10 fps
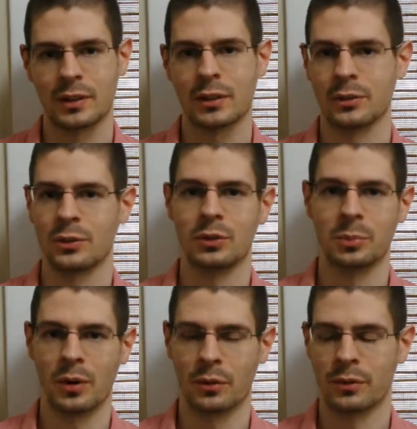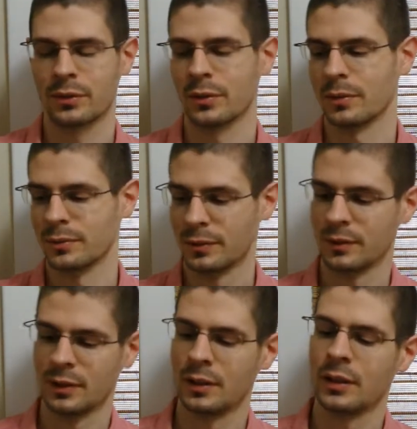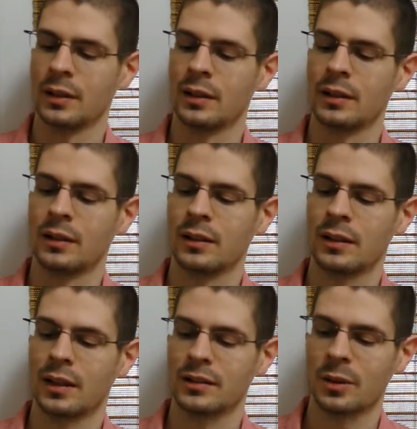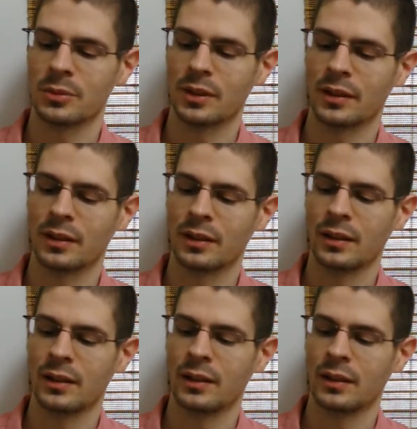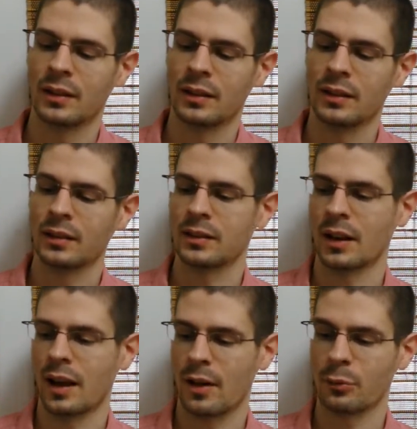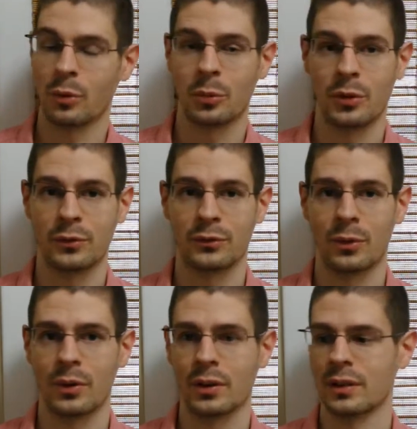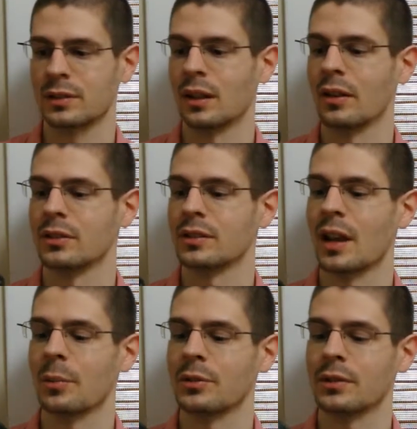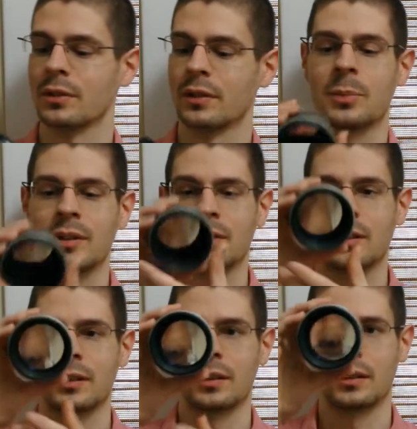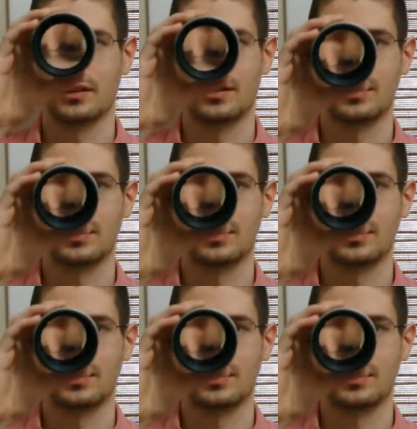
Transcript: one can also do both, so. As I was saying, it's got f1.4 as the largest aperture. It's basically